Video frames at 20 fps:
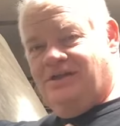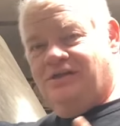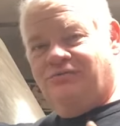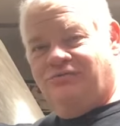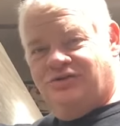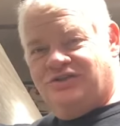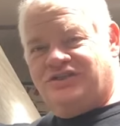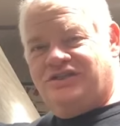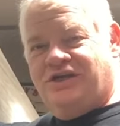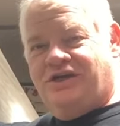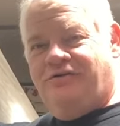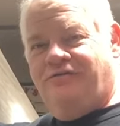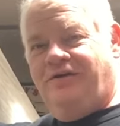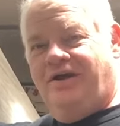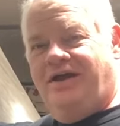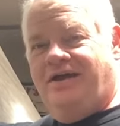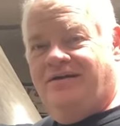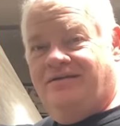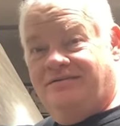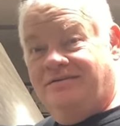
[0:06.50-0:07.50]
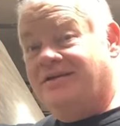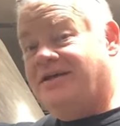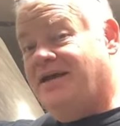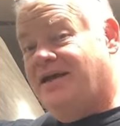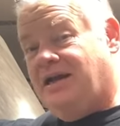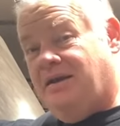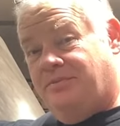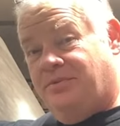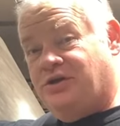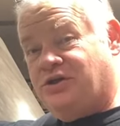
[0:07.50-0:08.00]
Well, stick around and
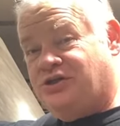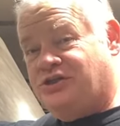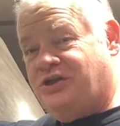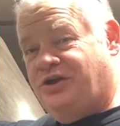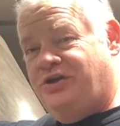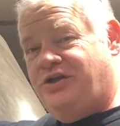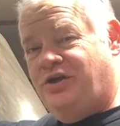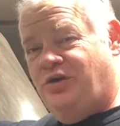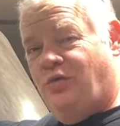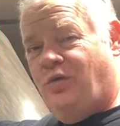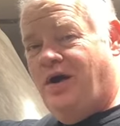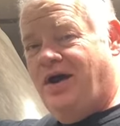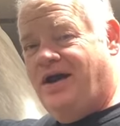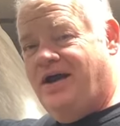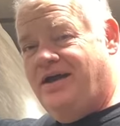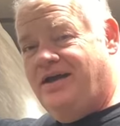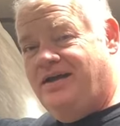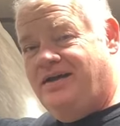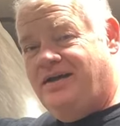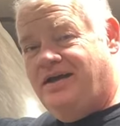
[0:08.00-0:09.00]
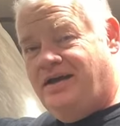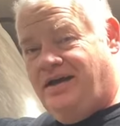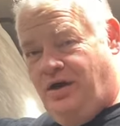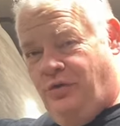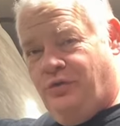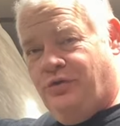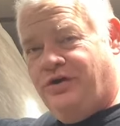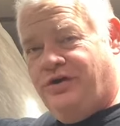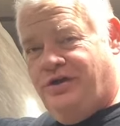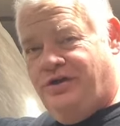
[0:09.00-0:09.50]
I'm going to show you why, and
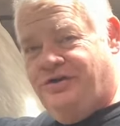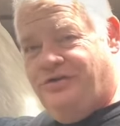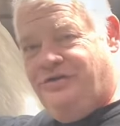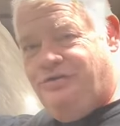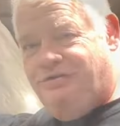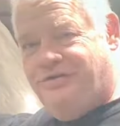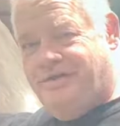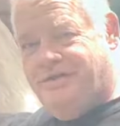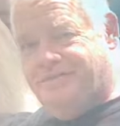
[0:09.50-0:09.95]
we're going to do it.